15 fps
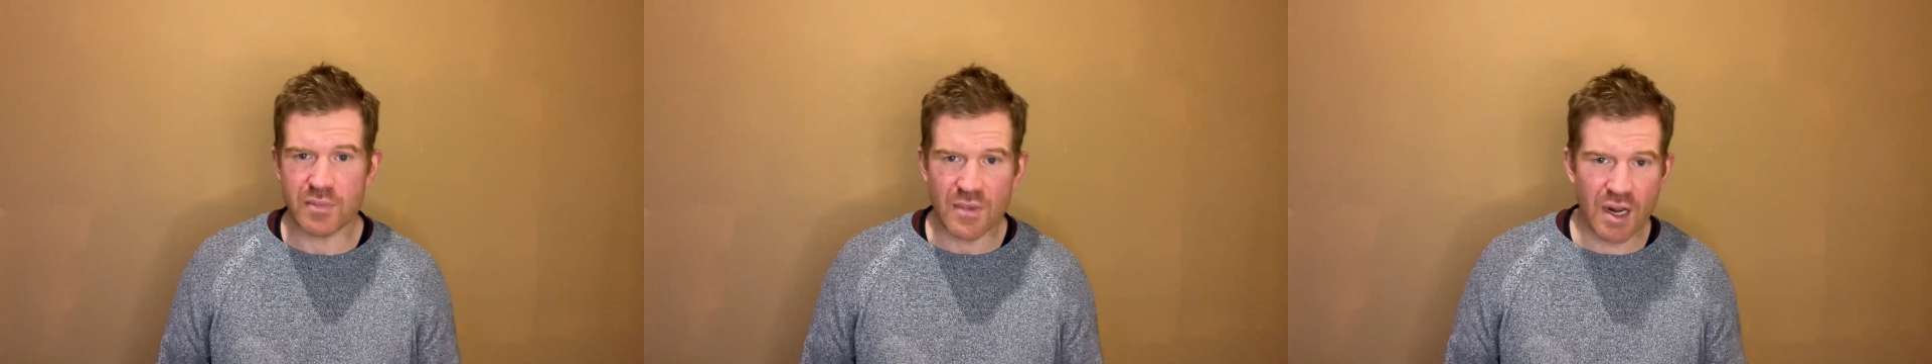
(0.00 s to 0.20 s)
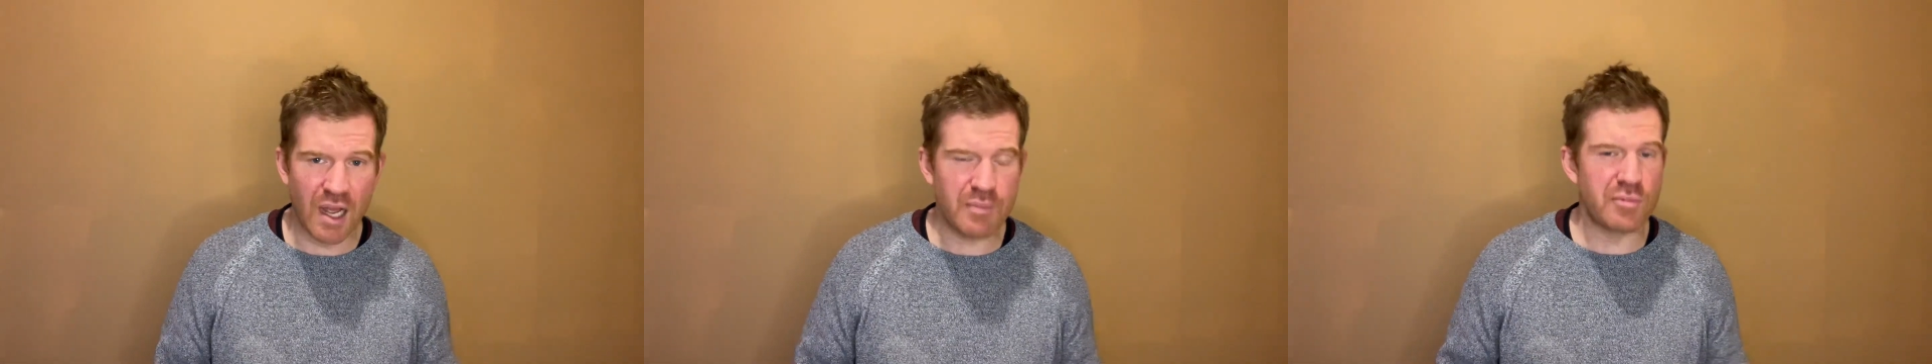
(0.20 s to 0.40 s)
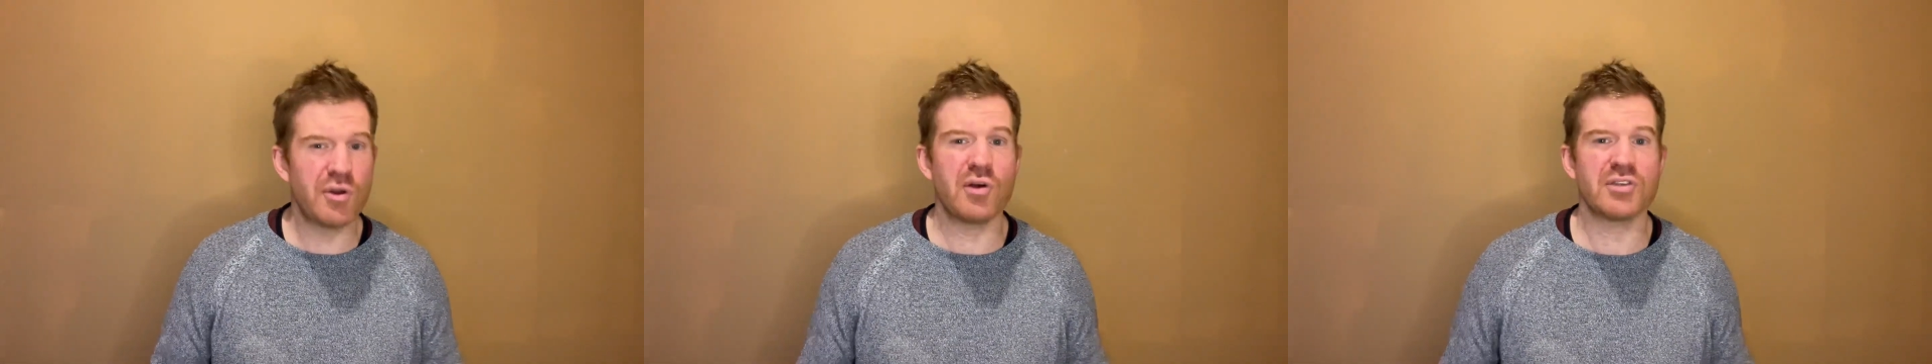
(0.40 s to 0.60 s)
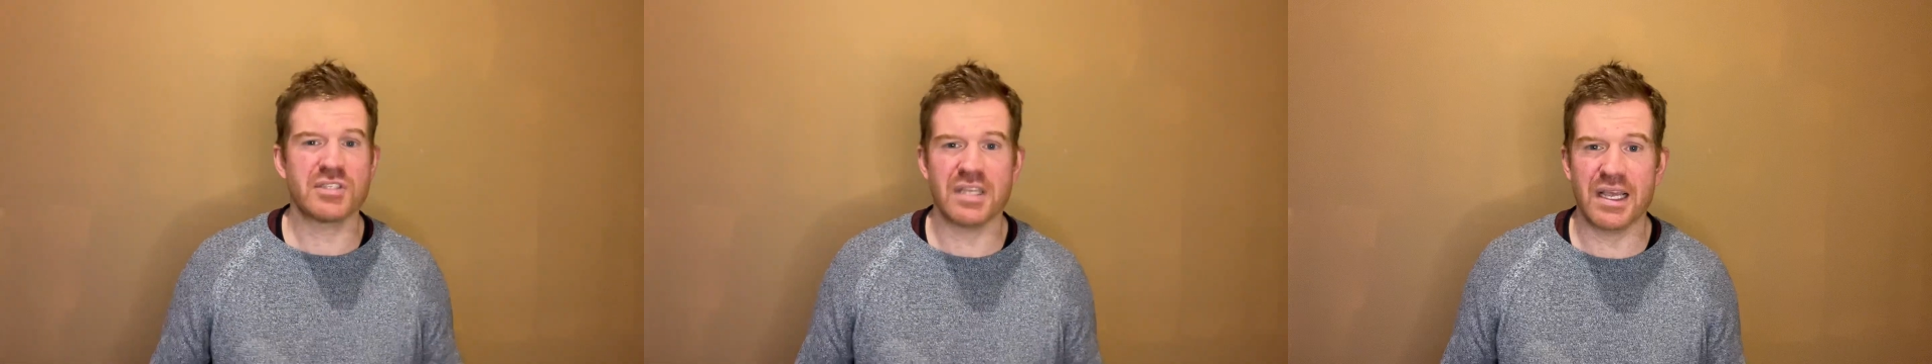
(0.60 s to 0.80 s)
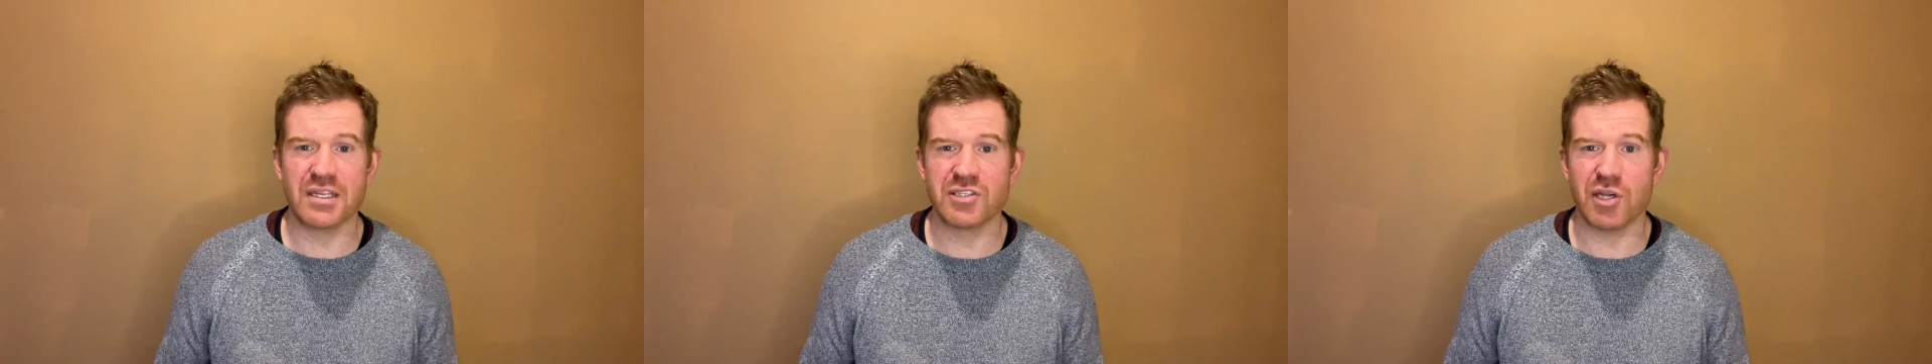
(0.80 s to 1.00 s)
I'm not
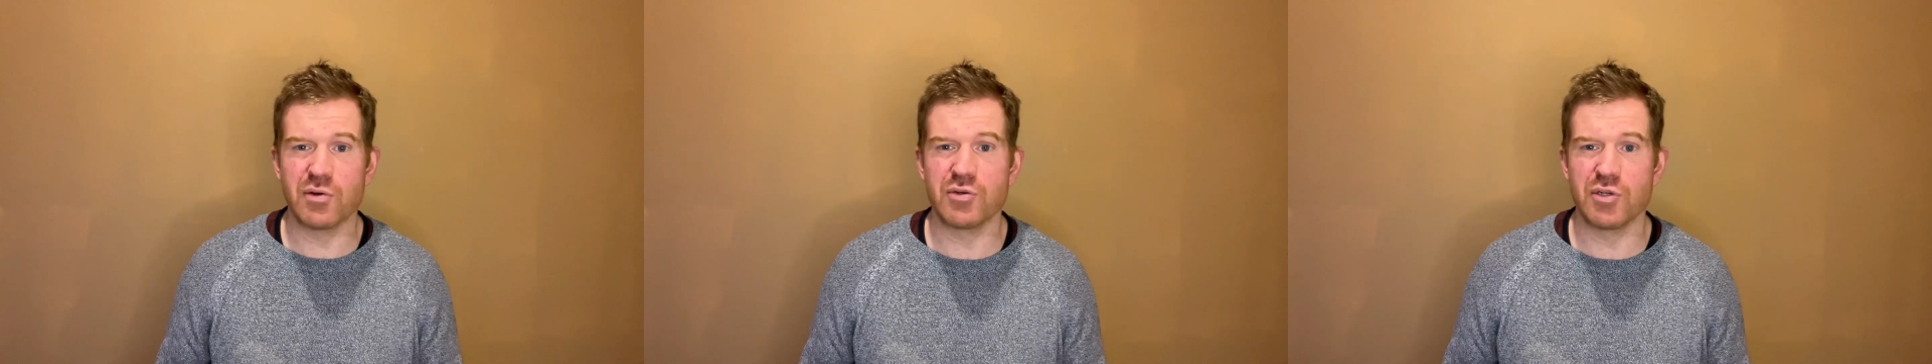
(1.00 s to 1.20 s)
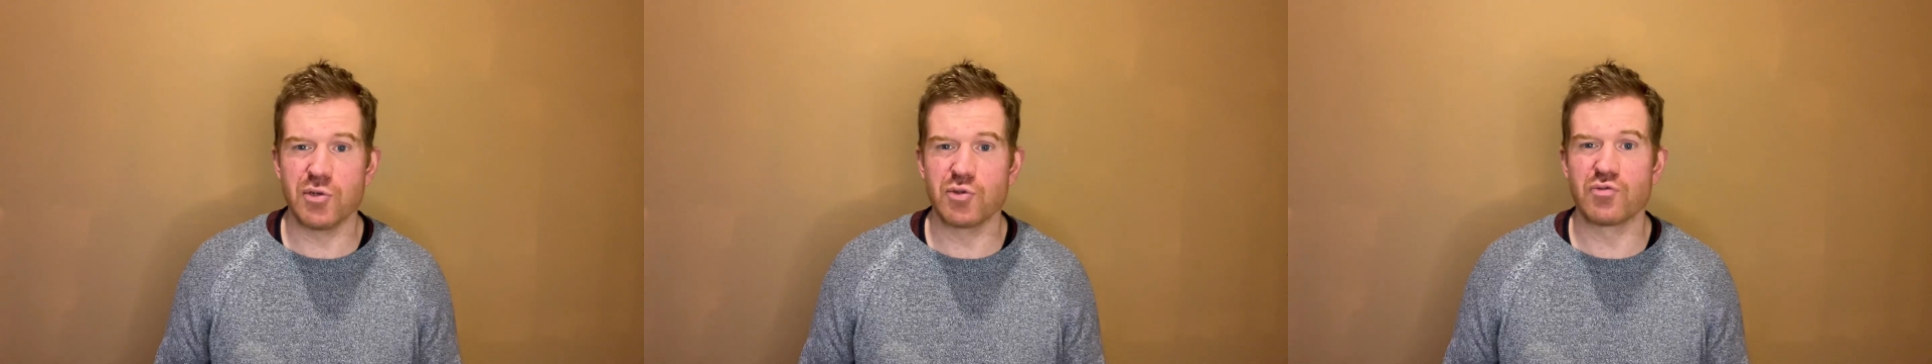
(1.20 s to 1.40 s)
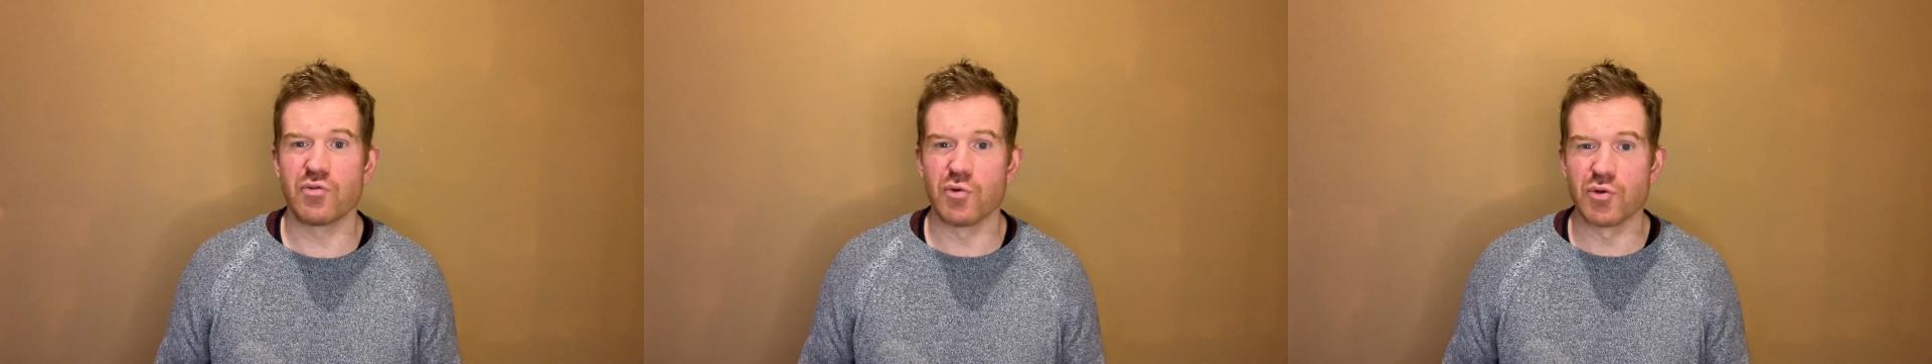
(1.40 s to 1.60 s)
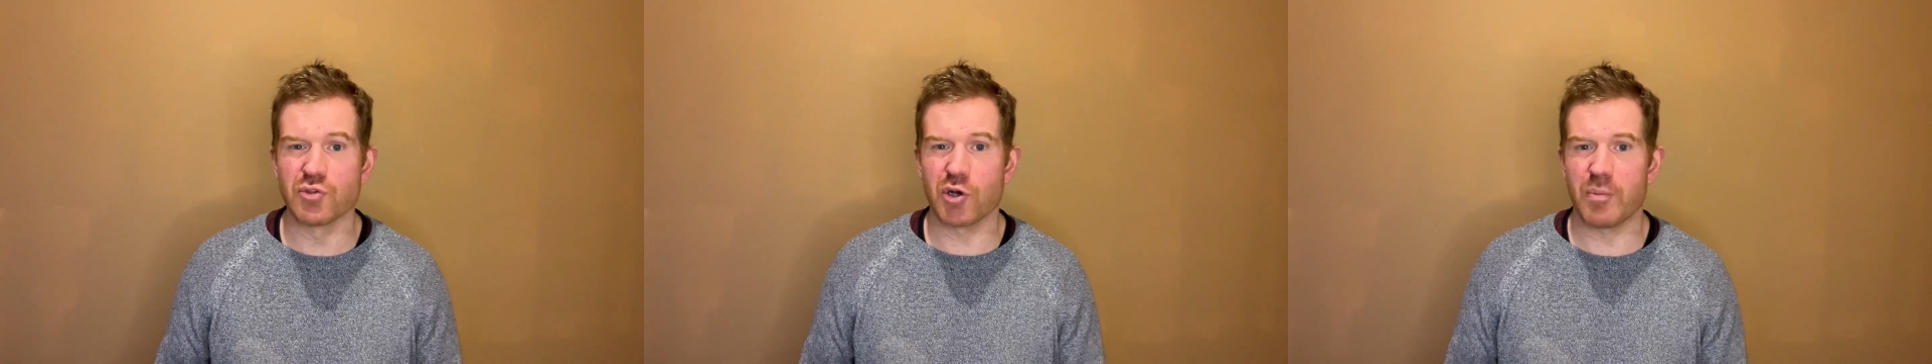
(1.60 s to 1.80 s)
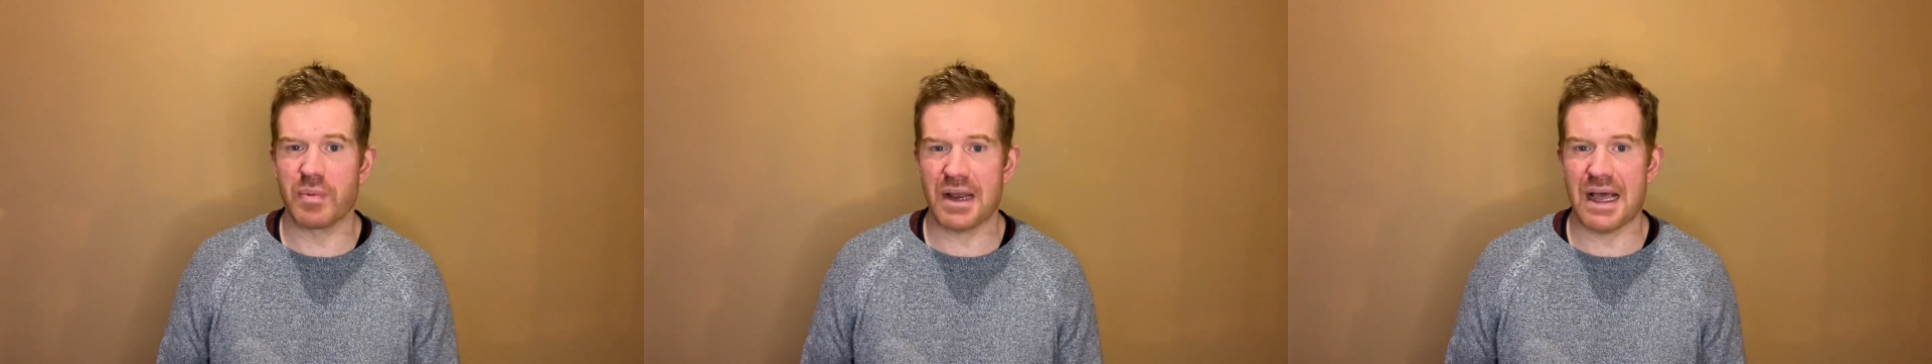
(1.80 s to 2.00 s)
saying don't use rules
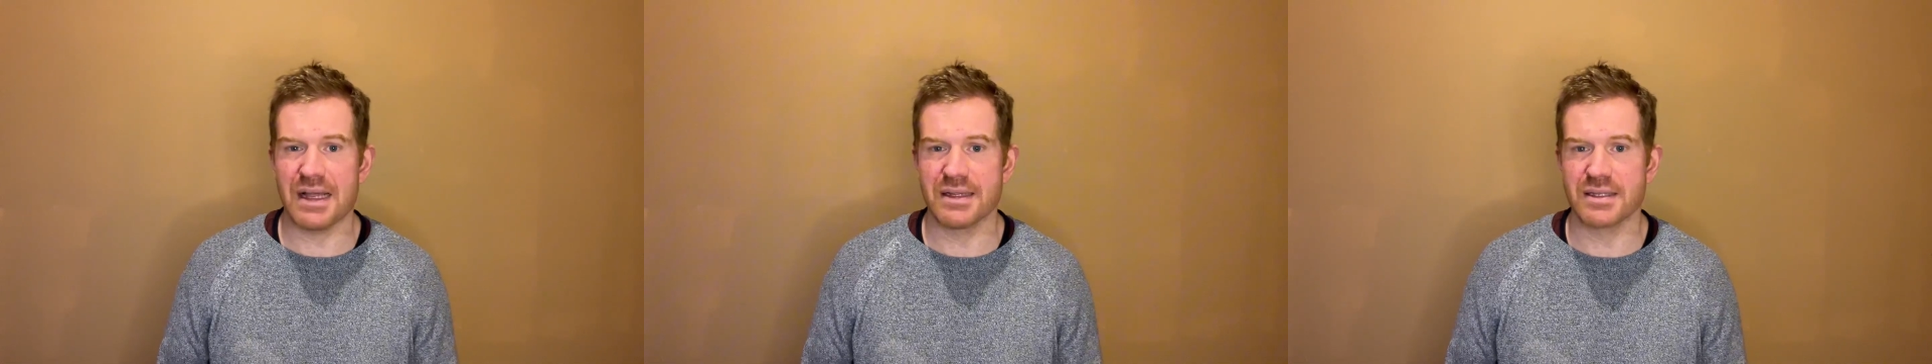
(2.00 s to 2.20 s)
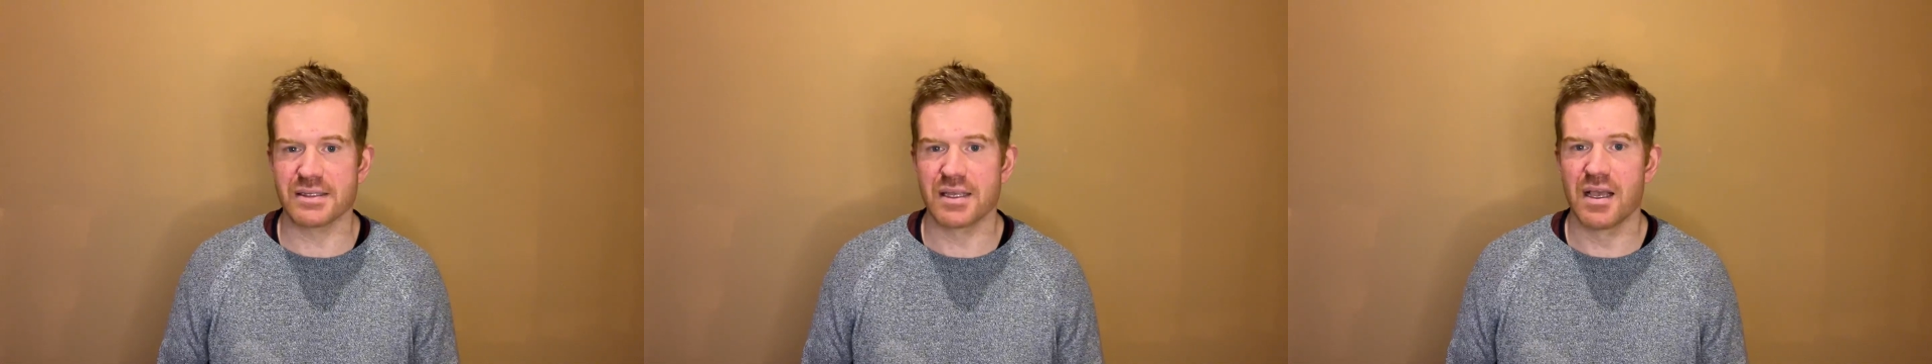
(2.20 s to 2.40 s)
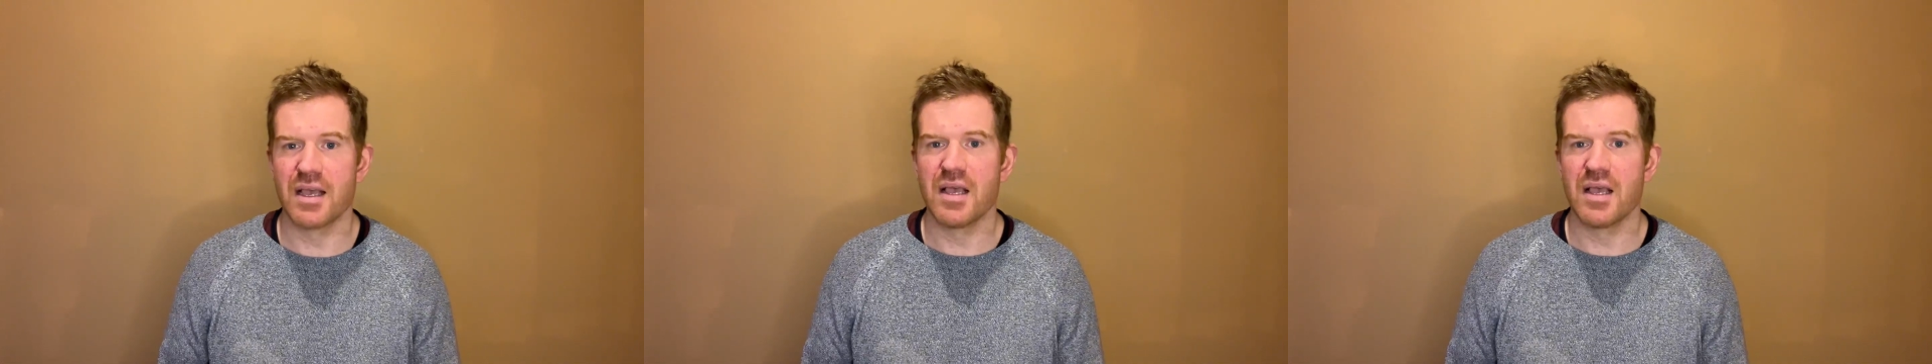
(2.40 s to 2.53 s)
or plans,